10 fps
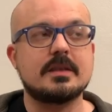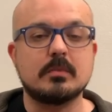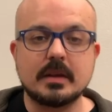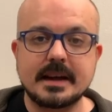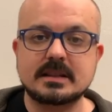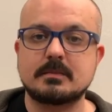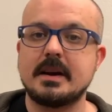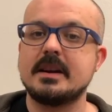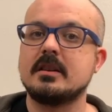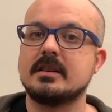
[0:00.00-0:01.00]
that the Black
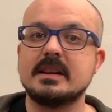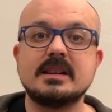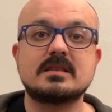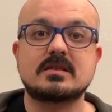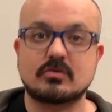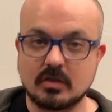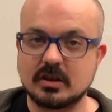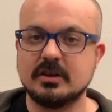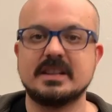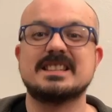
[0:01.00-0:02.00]
Spider is
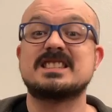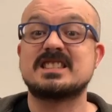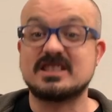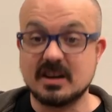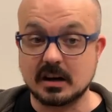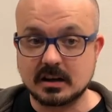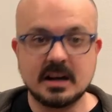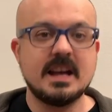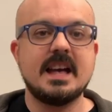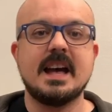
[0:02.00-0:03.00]
struggling, is stuck,
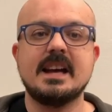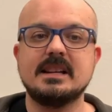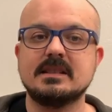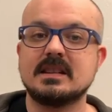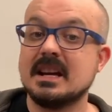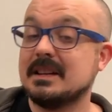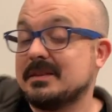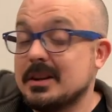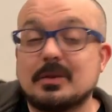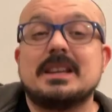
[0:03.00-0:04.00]
and,
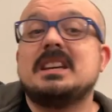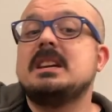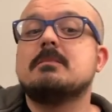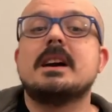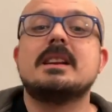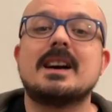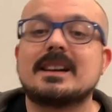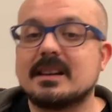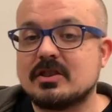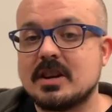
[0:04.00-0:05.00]
you know, he might not
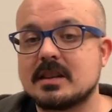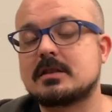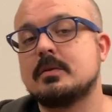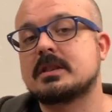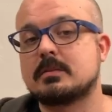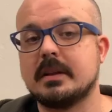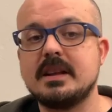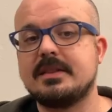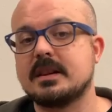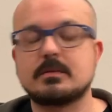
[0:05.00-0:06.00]
get a chance to
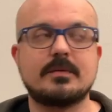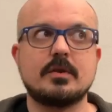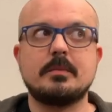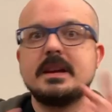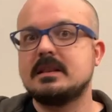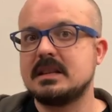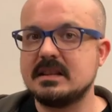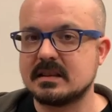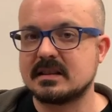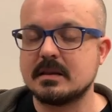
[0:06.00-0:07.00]
explain things before the
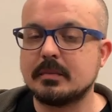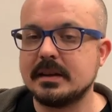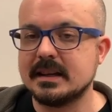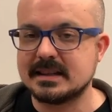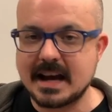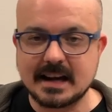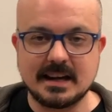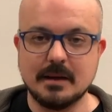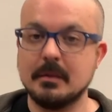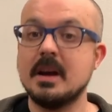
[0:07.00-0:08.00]
PCs simply attack
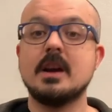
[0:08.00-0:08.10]
him.